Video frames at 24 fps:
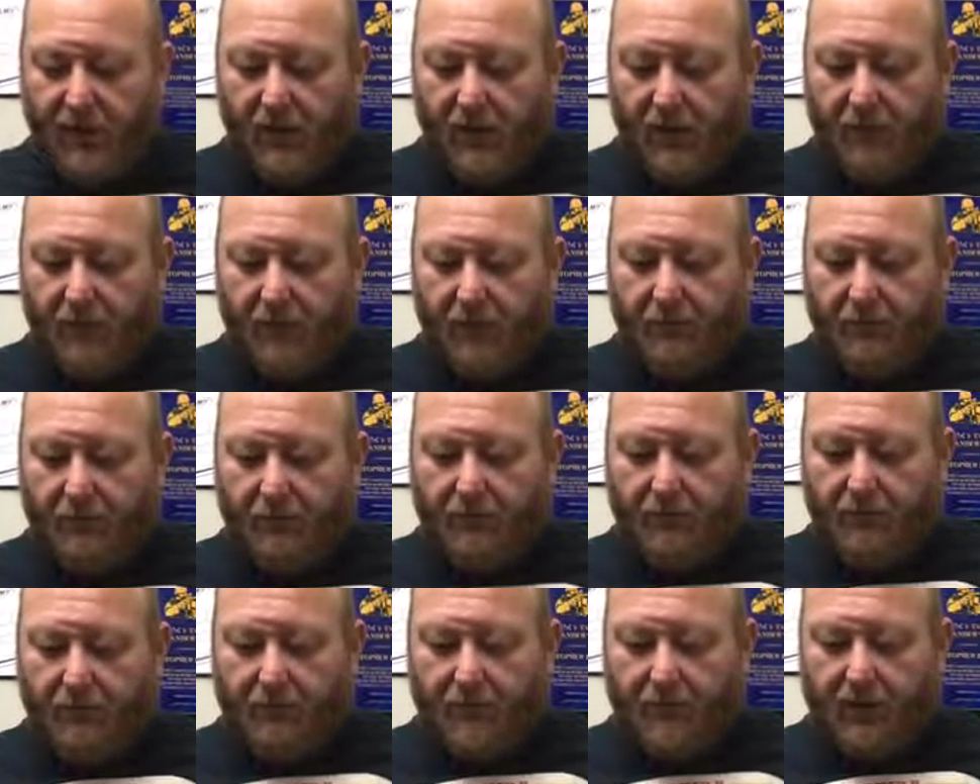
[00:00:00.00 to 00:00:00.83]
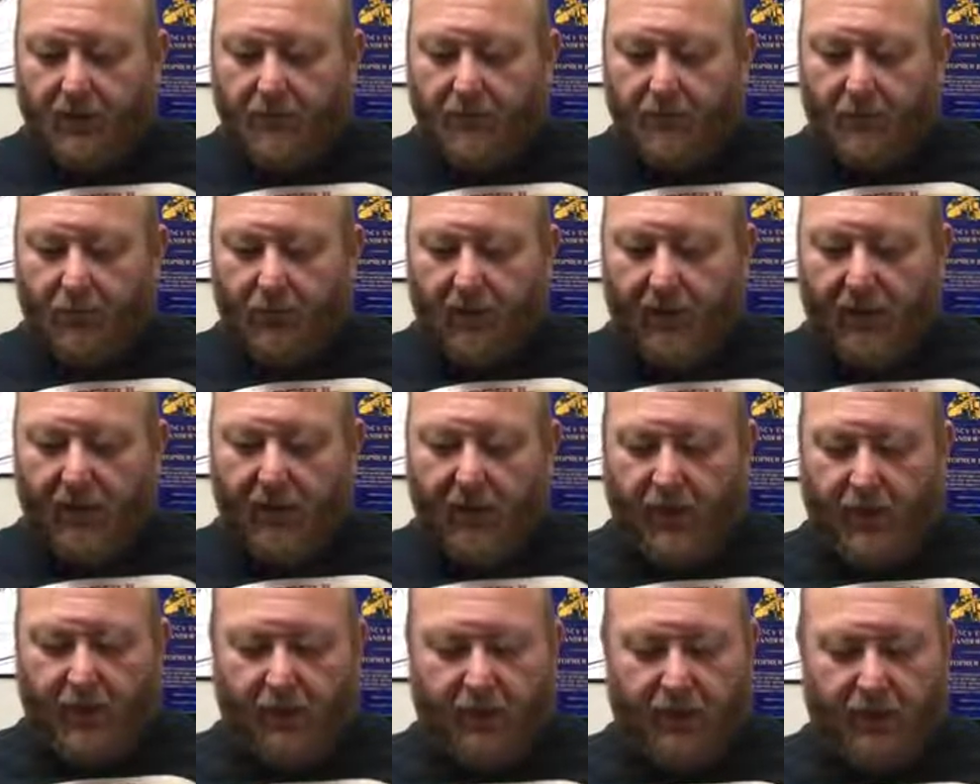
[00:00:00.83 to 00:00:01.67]

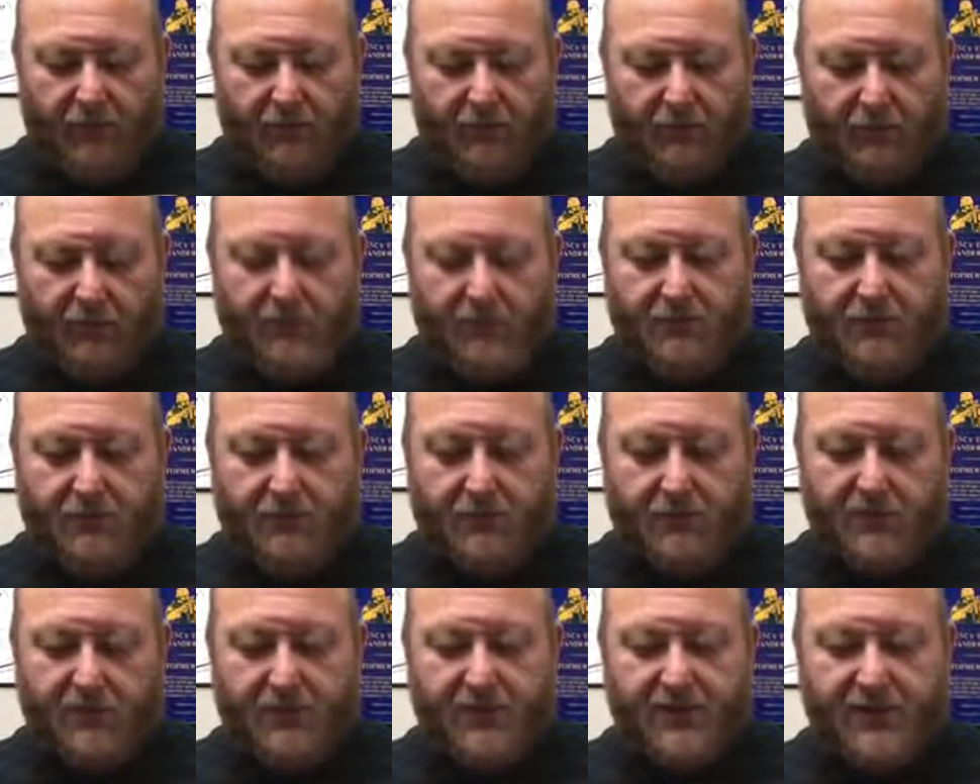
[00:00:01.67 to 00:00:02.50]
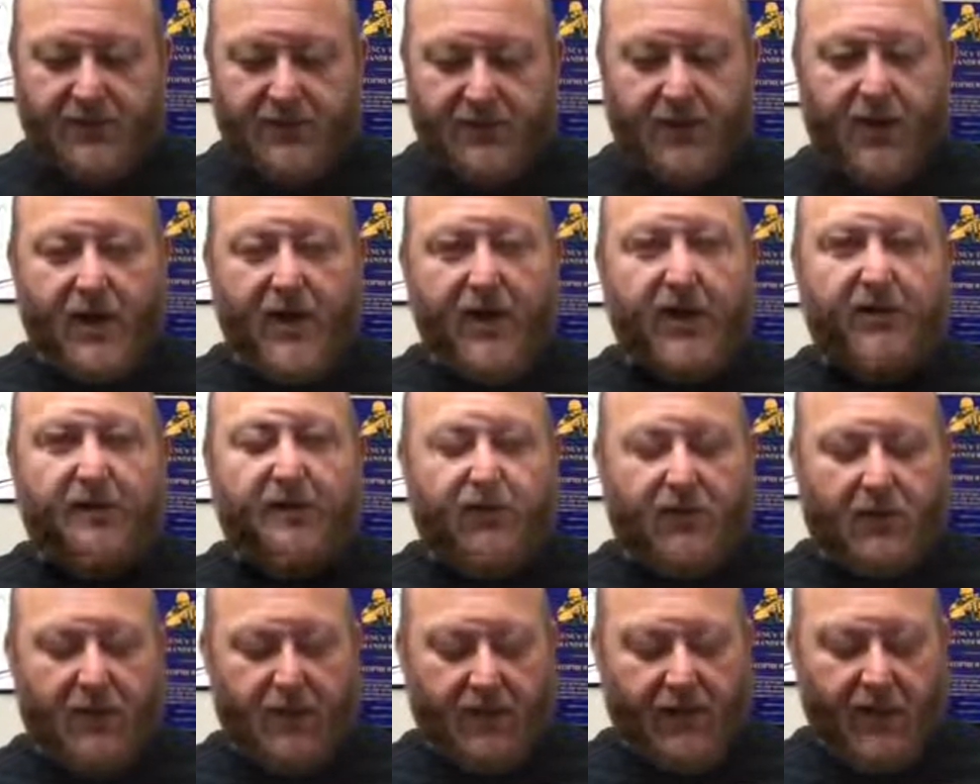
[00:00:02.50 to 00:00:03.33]
When I went to basic training at
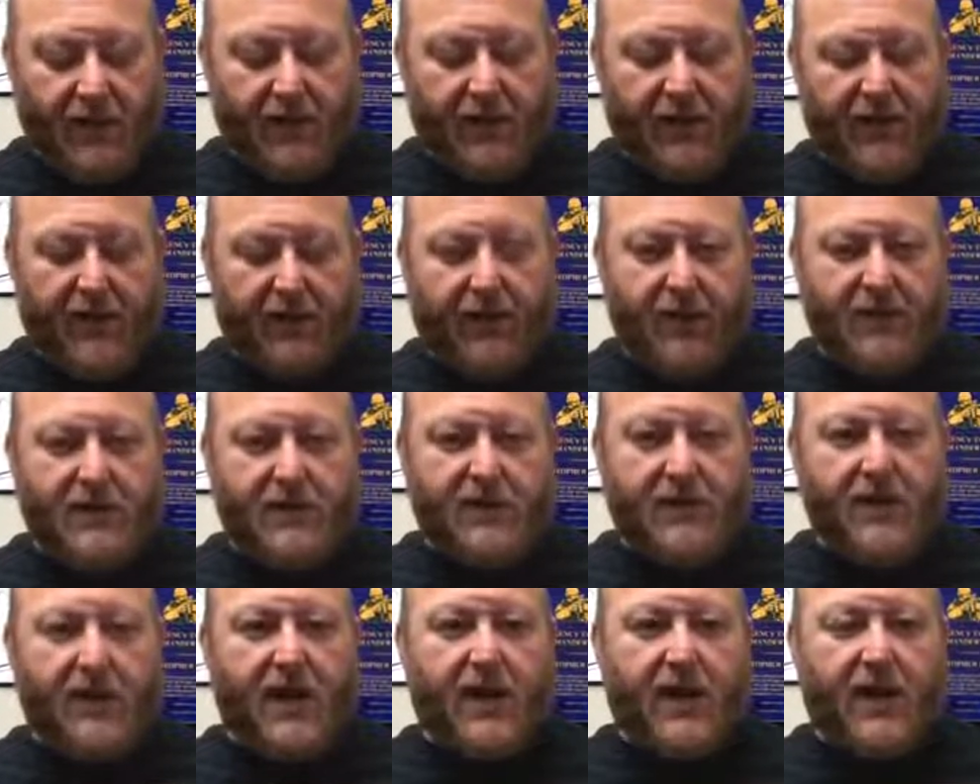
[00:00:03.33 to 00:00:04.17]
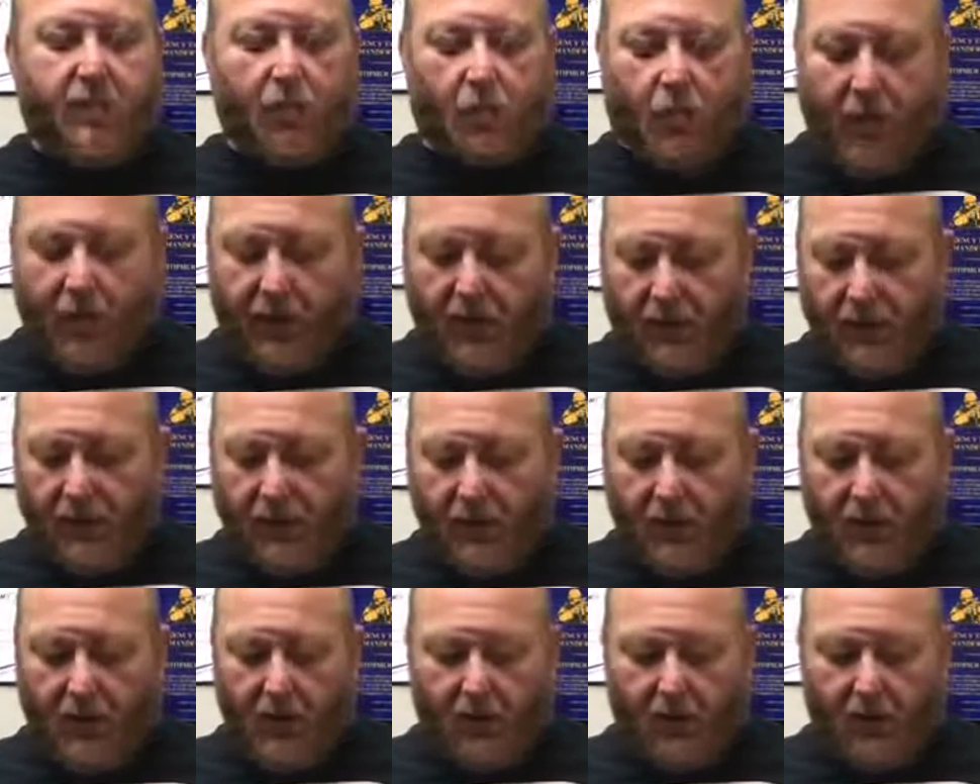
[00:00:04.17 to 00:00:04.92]
Fort Benning in 1991,